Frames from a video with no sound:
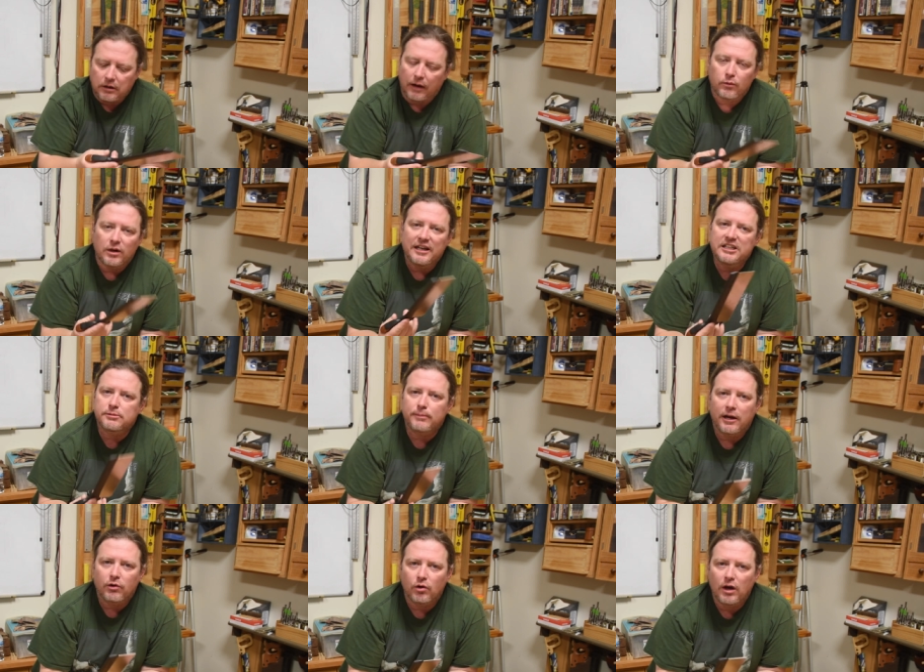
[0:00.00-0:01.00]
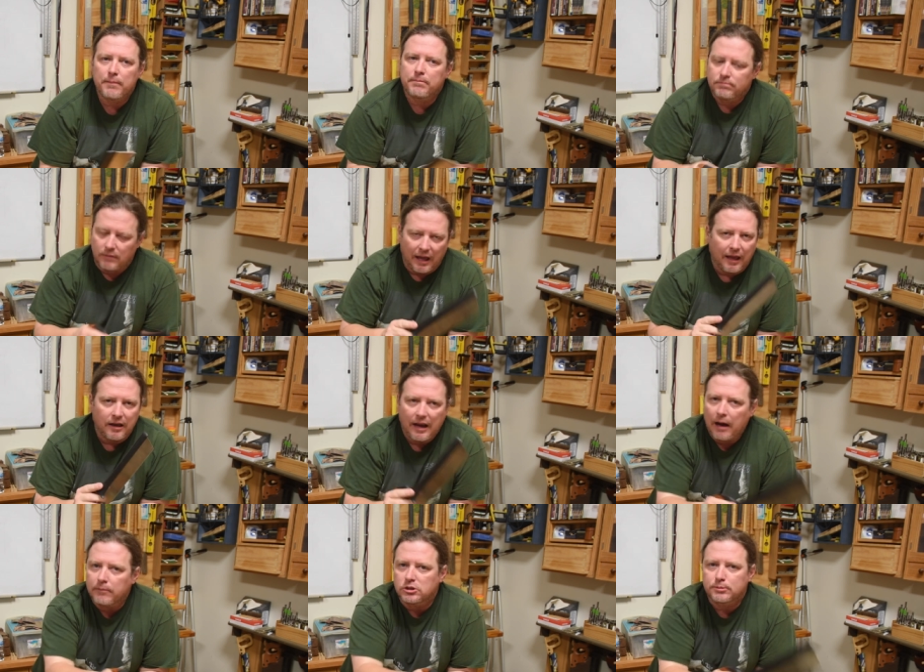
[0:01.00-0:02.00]
I release my grip, and
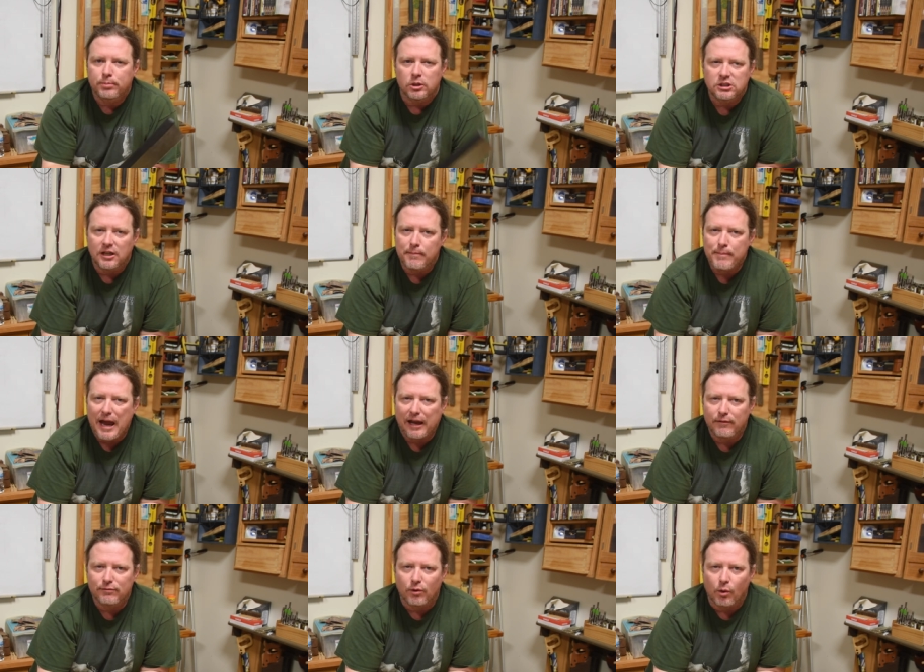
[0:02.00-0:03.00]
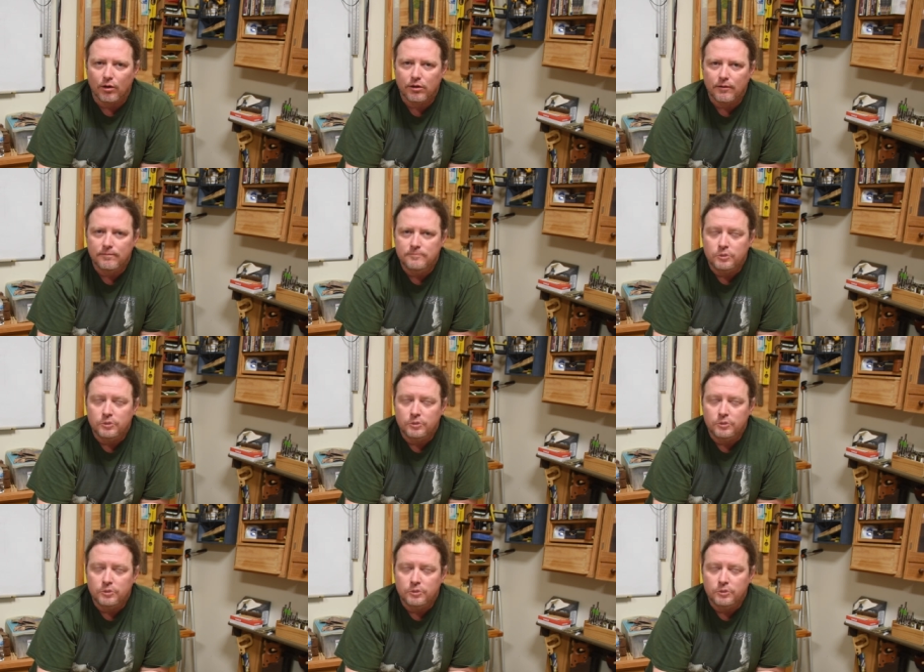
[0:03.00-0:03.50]
now I'm just pushing it back and forth.